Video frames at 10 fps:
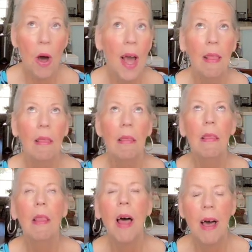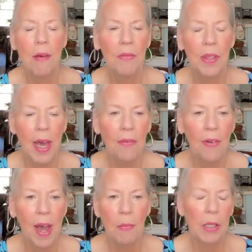I loved that
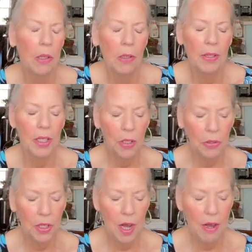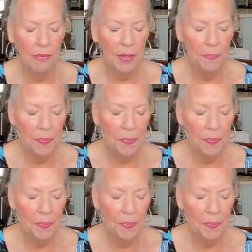fabric. Oh, it's so soft.